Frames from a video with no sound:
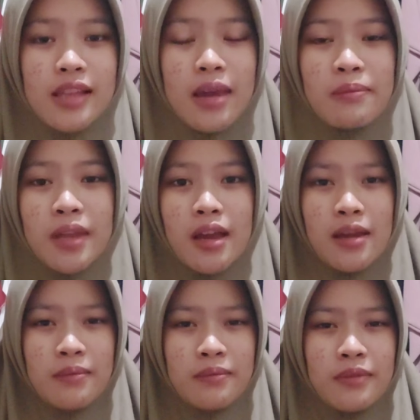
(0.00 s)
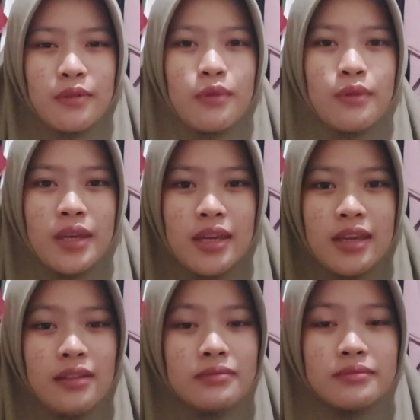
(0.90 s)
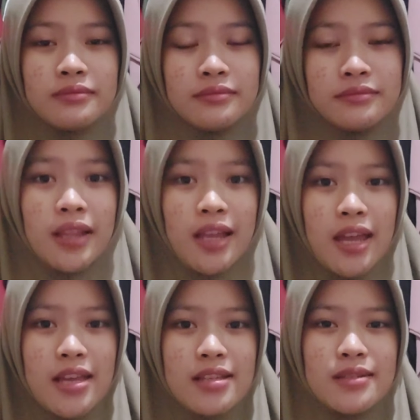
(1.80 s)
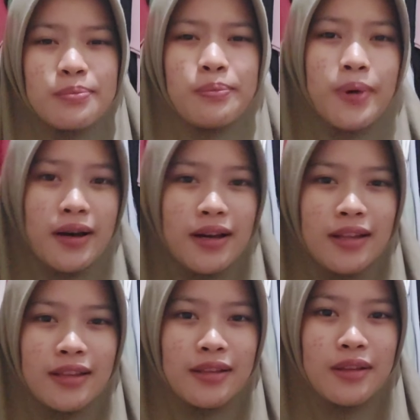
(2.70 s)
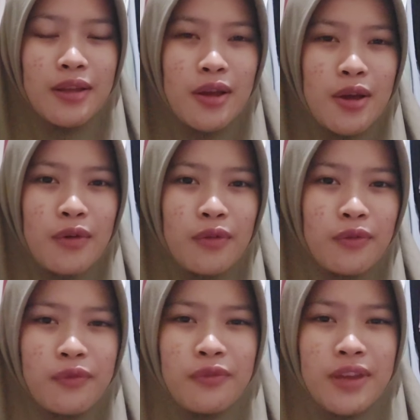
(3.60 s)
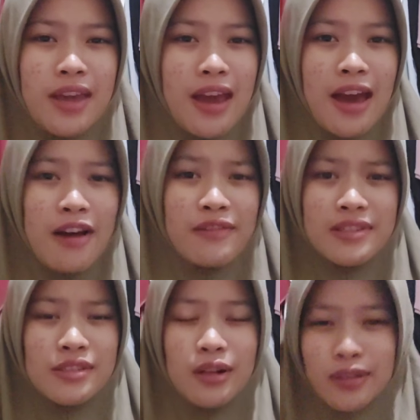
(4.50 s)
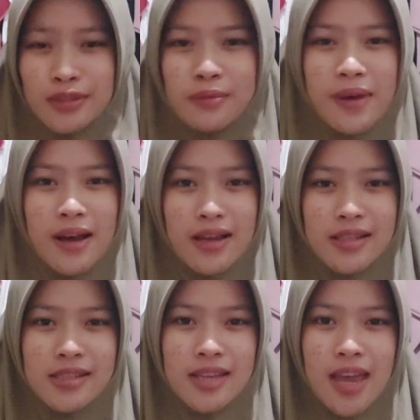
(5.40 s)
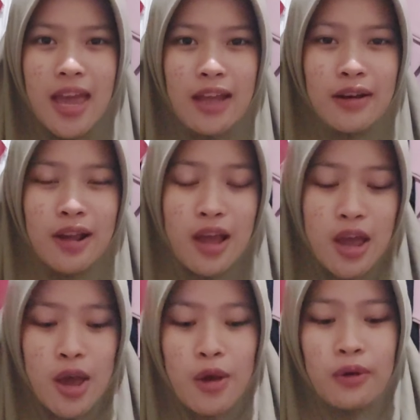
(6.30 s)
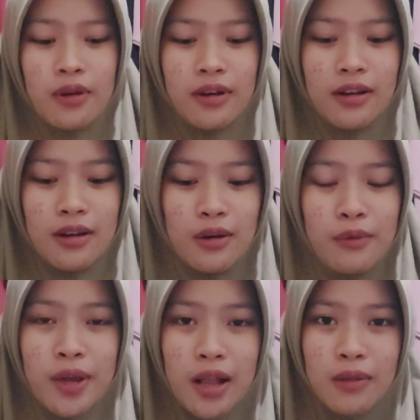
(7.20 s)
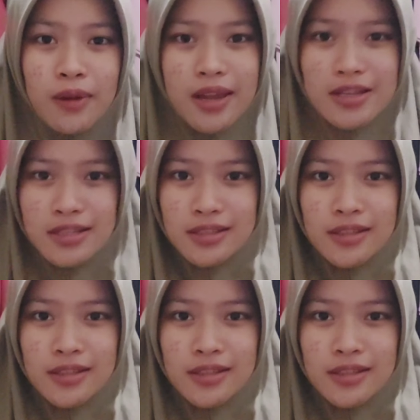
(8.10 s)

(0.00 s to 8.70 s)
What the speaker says: same time, we place, but we haven't talked too much, and we always